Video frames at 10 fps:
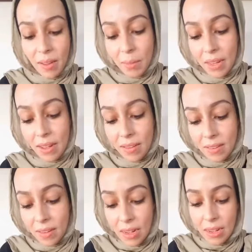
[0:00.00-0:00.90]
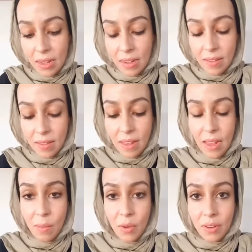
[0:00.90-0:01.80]
because it's
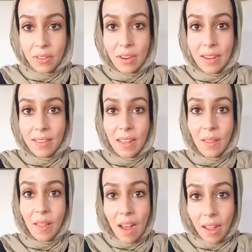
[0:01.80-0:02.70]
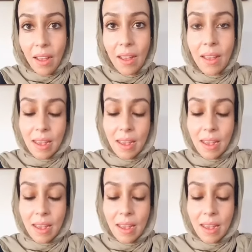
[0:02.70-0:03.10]
a moisturizing lock,